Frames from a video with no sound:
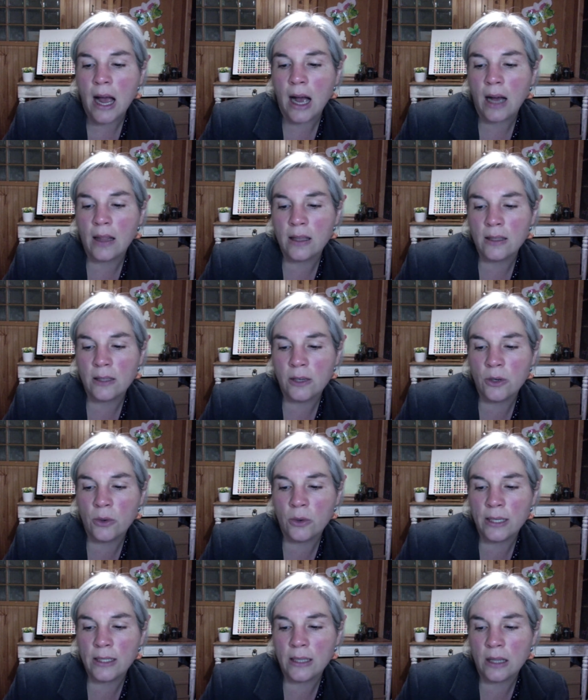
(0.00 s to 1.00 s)
Others had
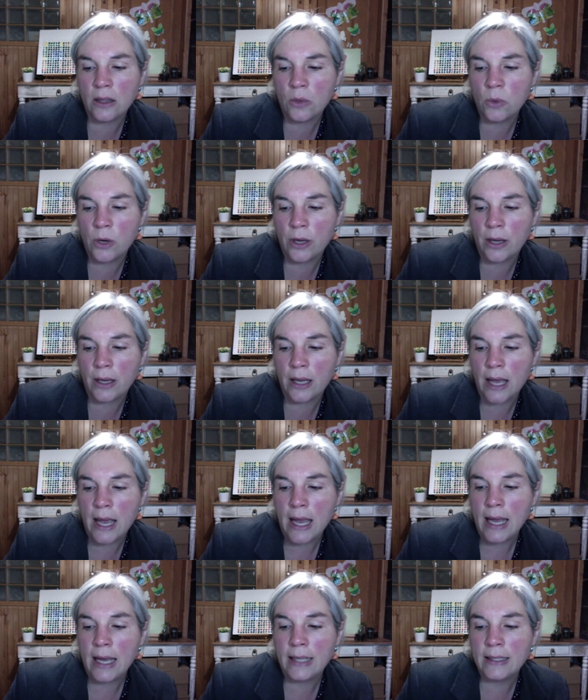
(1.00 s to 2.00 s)
already done the work,
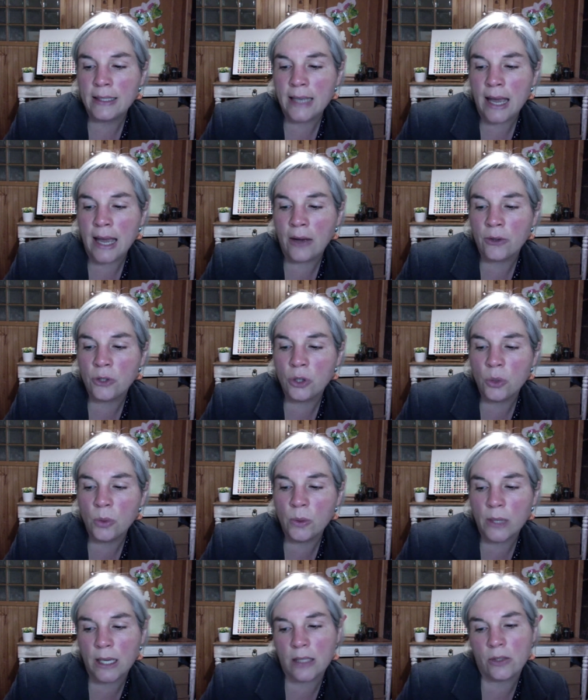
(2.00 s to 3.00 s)
and now you
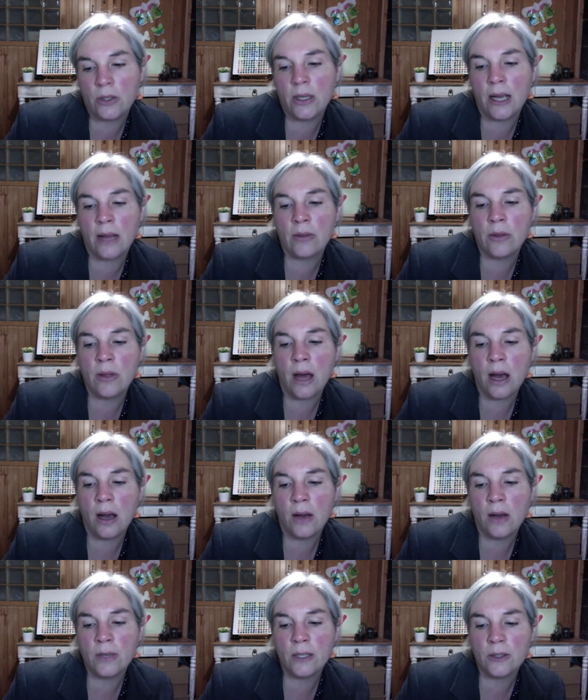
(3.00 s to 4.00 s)
will get to gather the
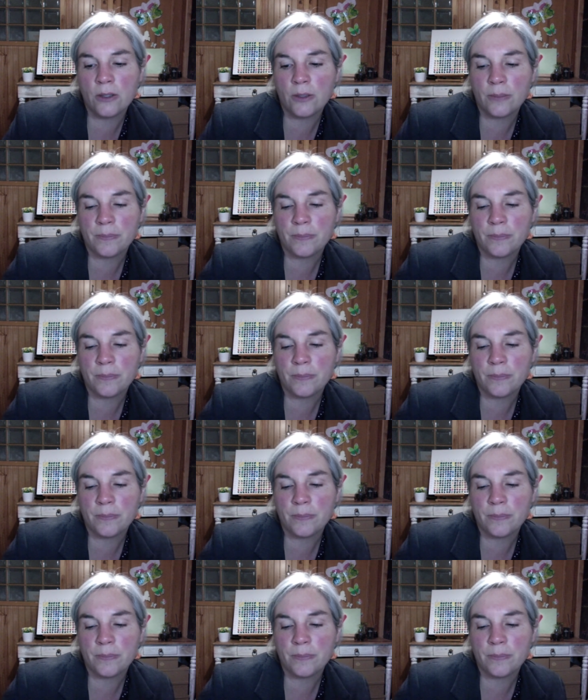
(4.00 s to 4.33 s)
harvest."